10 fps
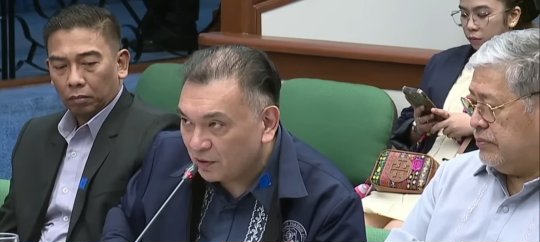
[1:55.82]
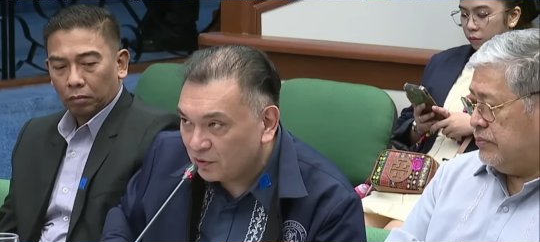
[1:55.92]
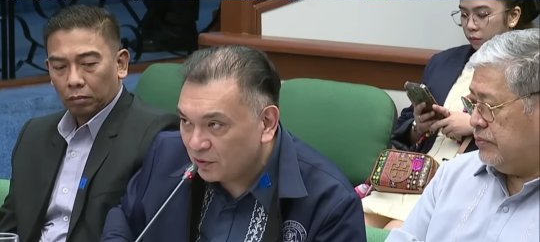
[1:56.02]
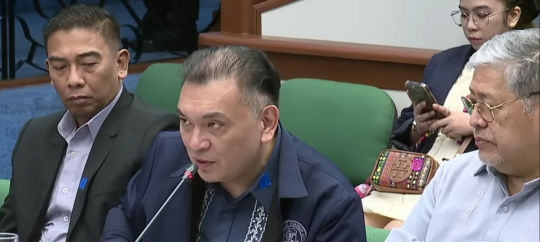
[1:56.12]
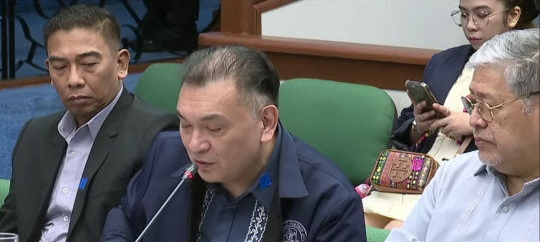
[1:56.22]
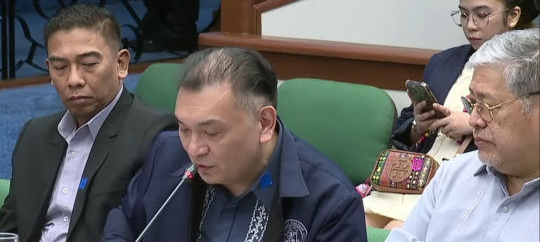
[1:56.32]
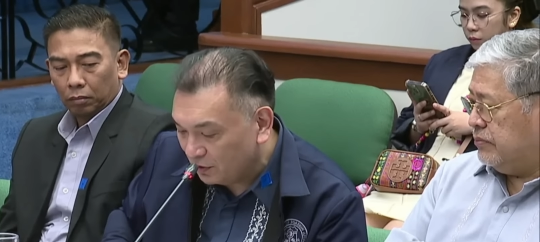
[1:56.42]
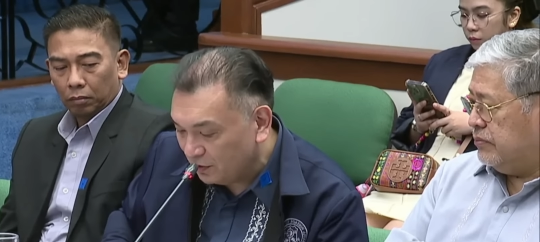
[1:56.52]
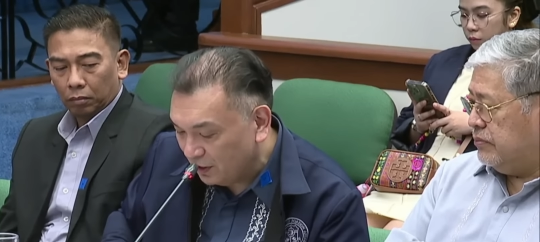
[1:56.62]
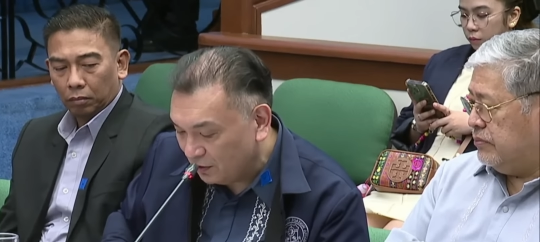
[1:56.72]
Speaker 1: Senator uh,
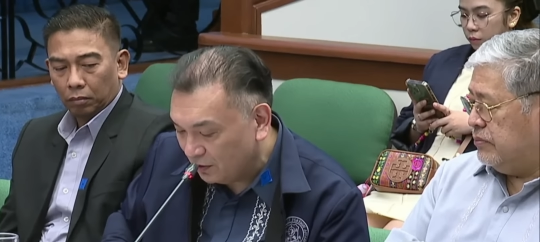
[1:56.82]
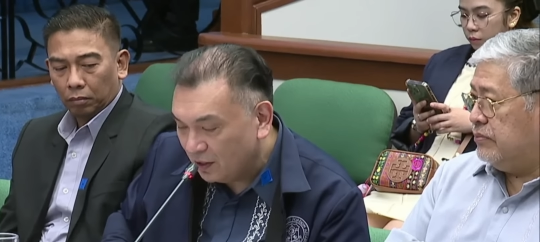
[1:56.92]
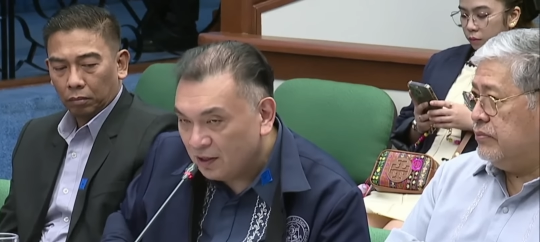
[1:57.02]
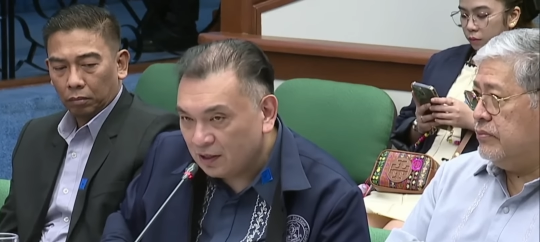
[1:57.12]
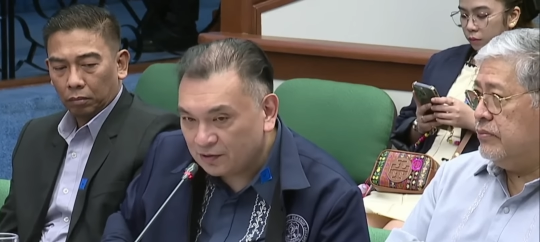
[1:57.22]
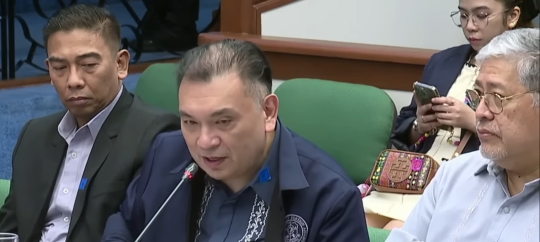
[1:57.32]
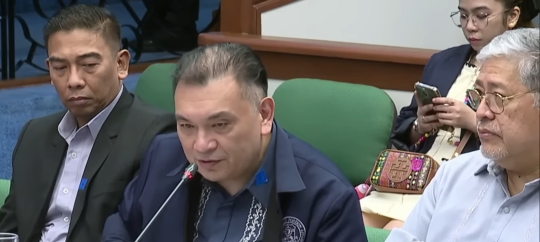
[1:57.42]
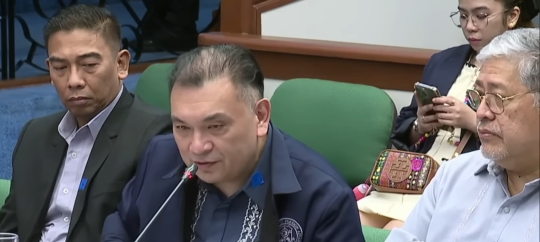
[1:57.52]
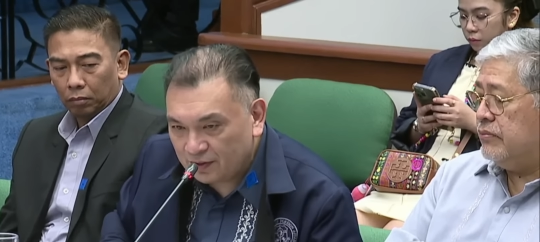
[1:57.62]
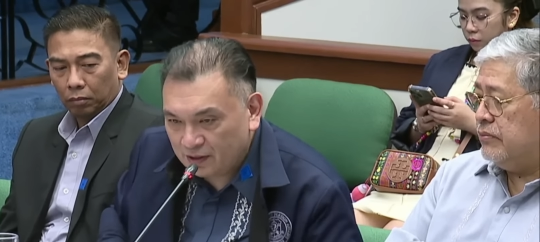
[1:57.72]
Tolentino. Yes,
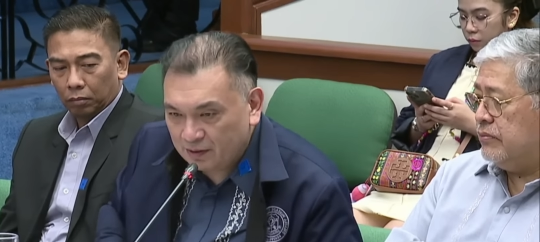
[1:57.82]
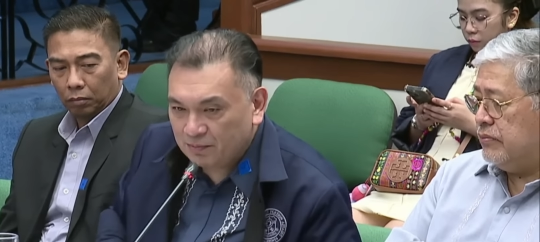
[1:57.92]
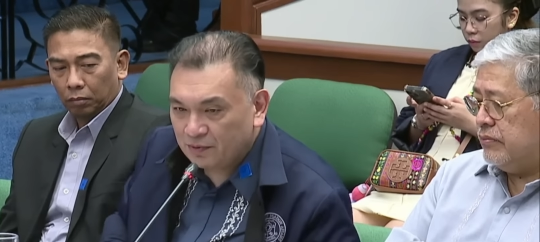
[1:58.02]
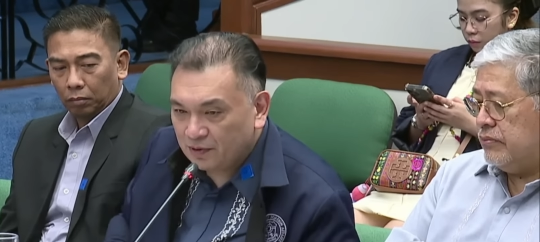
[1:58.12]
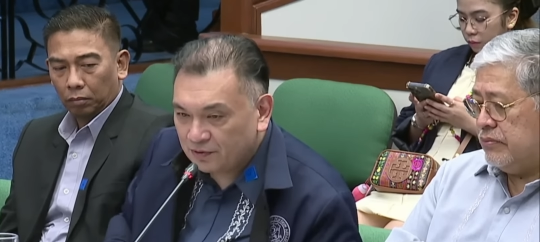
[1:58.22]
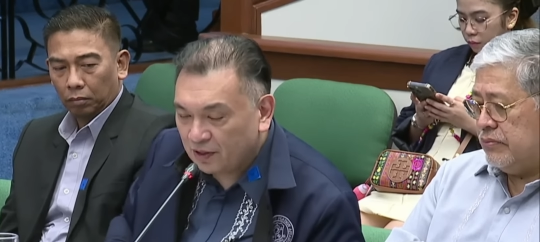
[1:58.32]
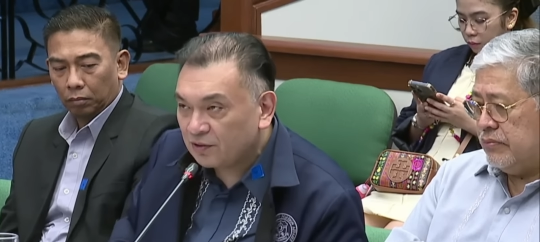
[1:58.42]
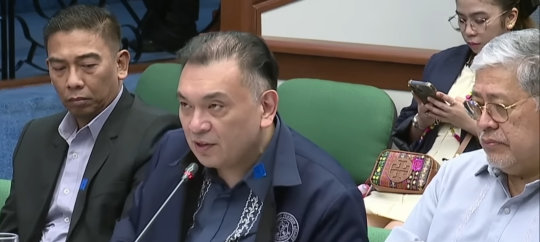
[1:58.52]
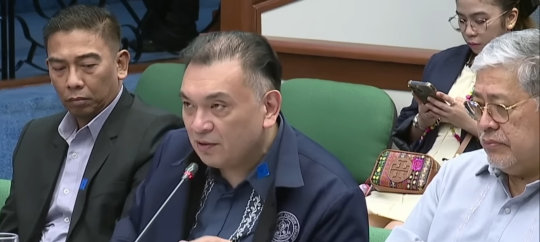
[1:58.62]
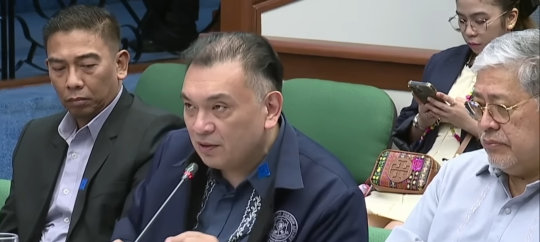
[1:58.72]
as um,
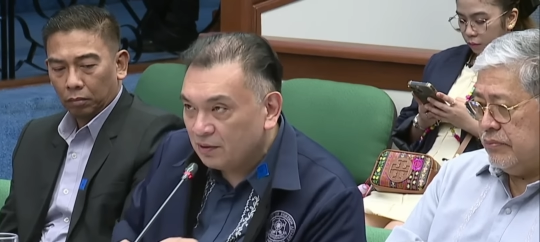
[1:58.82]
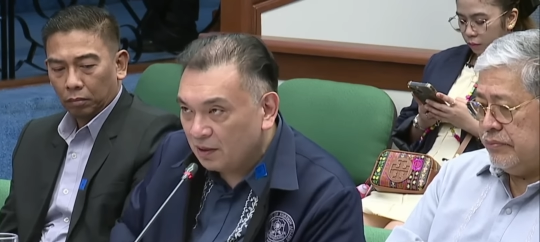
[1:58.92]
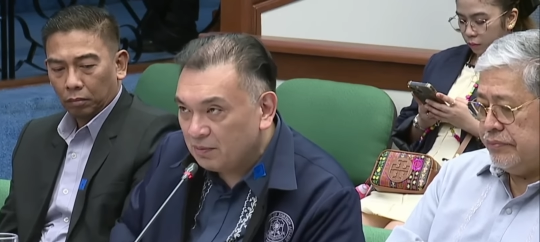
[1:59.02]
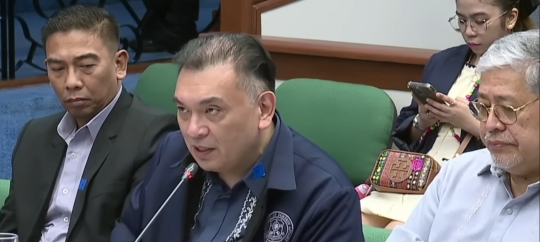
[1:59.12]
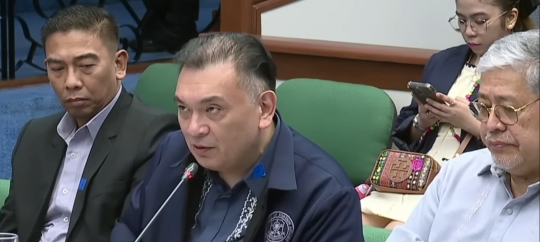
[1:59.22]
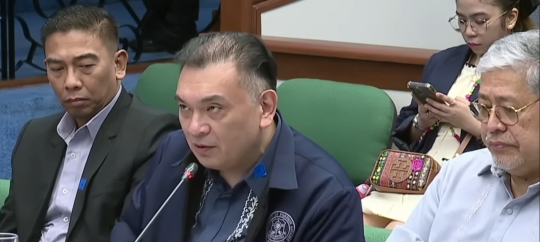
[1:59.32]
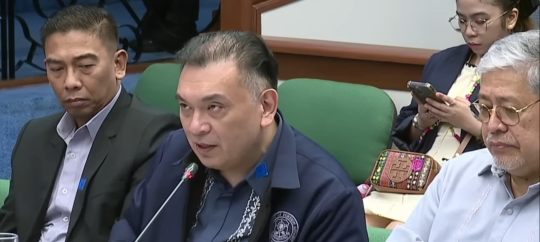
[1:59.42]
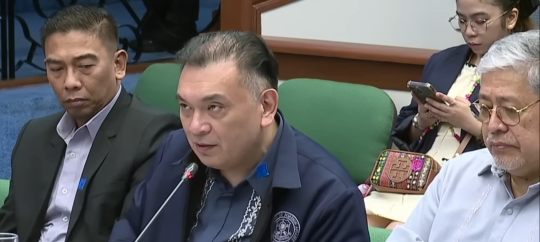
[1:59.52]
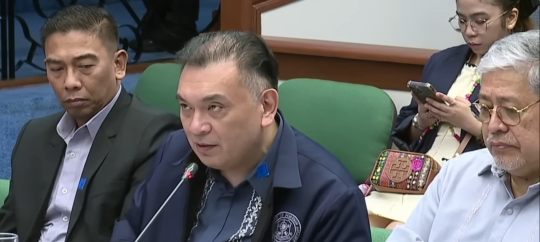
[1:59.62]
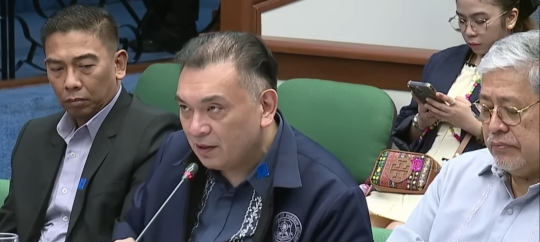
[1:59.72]
Secretary Manalo
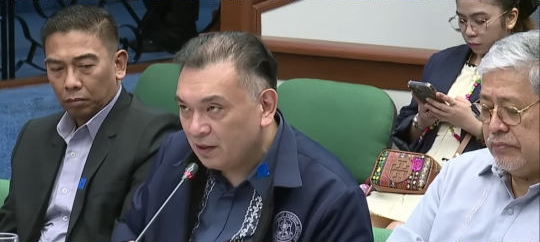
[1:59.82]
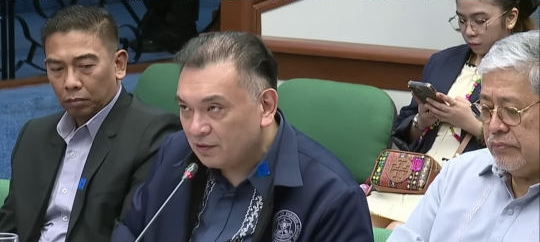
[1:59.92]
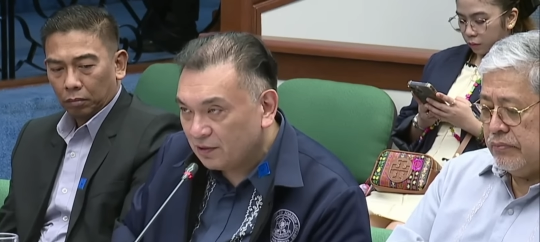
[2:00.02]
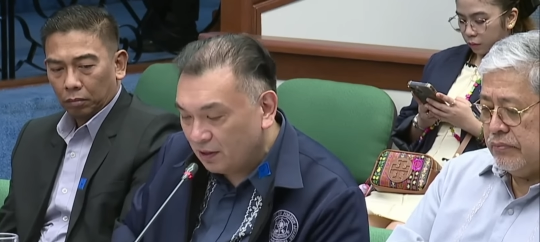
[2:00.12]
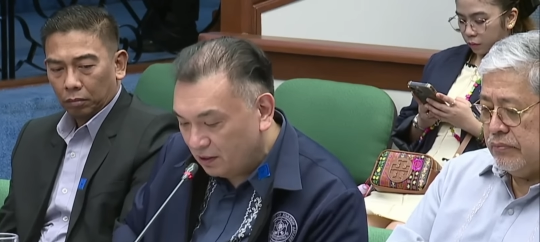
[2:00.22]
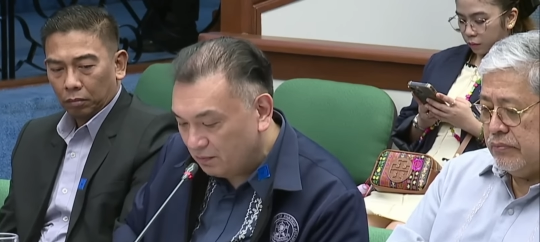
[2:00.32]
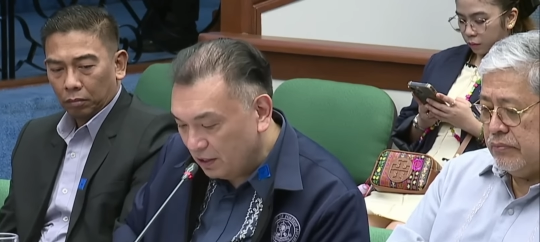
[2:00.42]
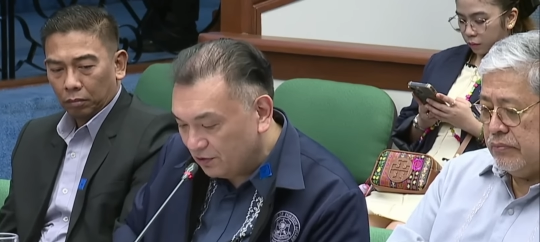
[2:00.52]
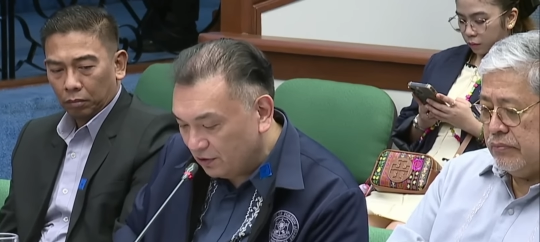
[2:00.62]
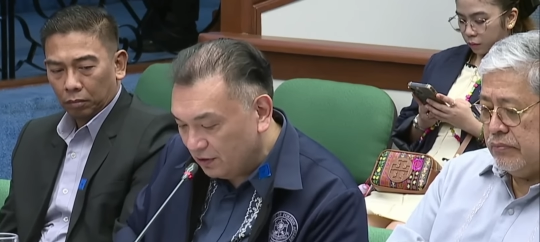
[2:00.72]
had, has uh,
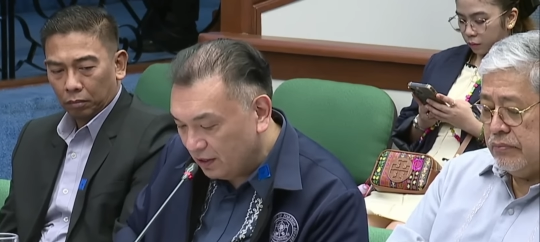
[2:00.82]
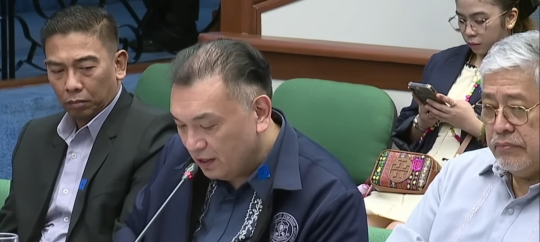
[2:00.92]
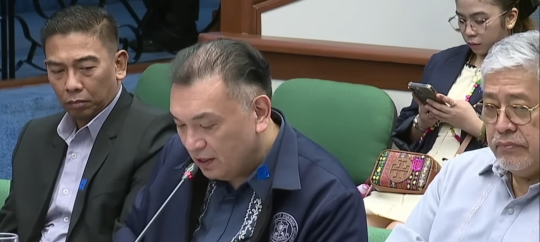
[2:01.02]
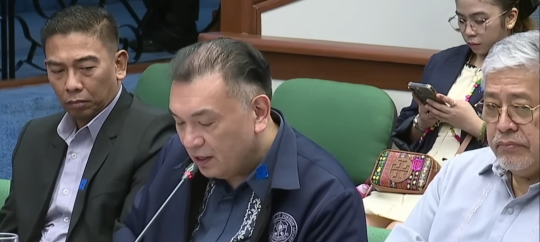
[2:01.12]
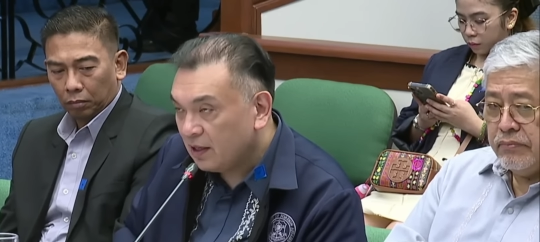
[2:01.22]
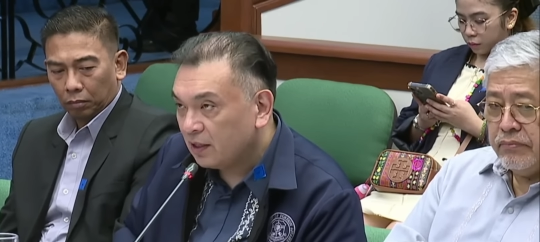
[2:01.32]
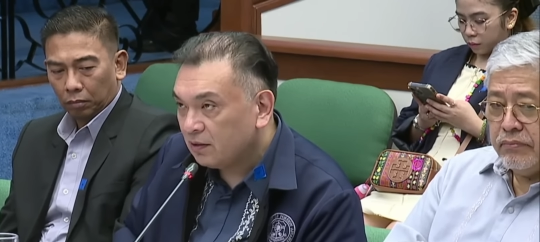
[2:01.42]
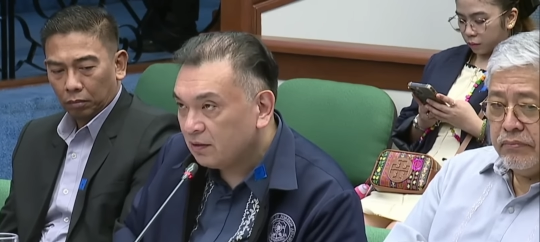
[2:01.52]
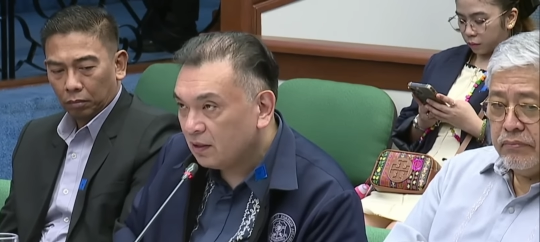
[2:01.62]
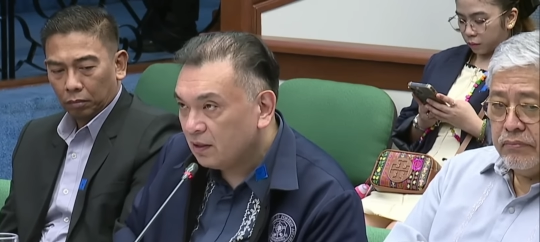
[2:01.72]
mentioned,
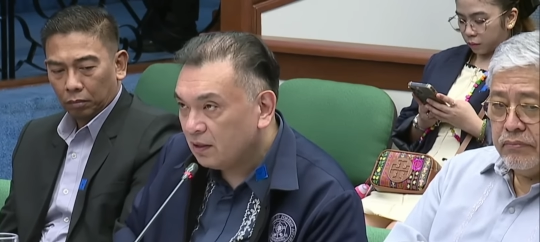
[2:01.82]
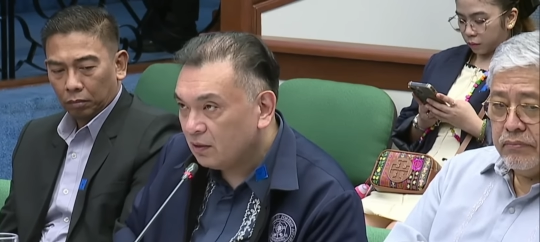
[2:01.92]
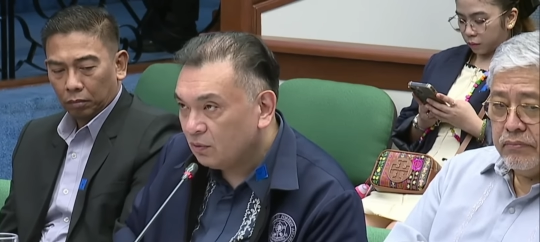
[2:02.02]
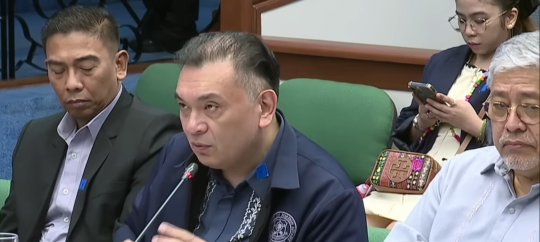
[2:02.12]
that uh,